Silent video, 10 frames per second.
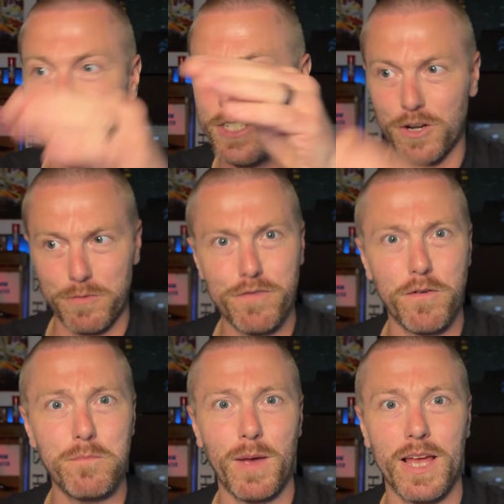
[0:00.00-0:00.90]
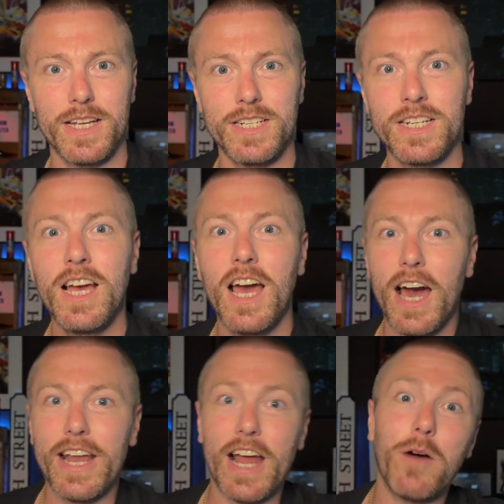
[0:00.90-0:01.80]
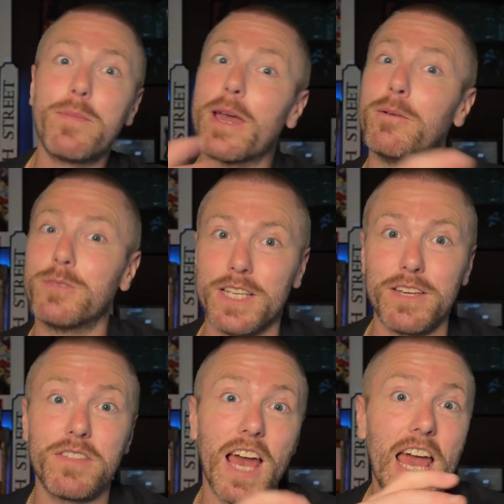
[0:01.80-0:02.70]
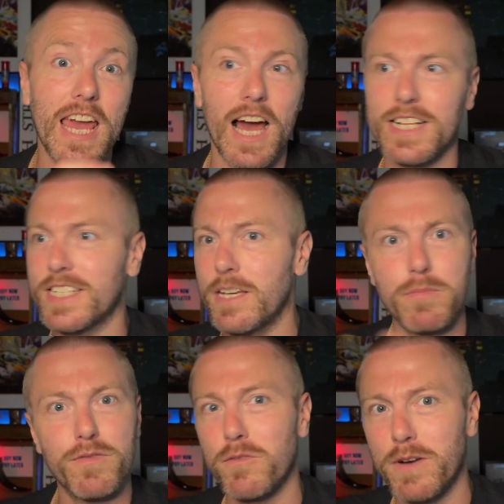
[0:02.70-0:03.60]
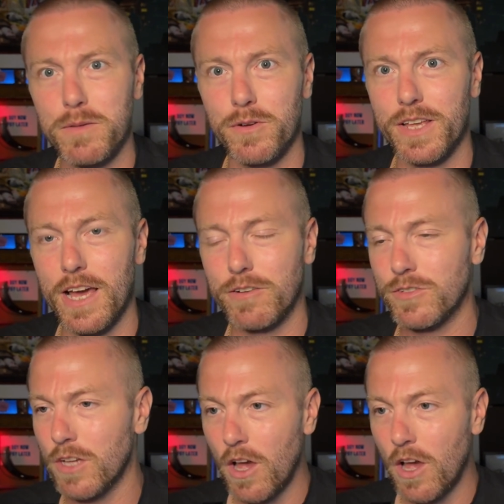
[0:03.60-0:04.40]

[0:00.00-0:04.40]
This is going to be front page, and I'll be able to give the AI tip before anybody else.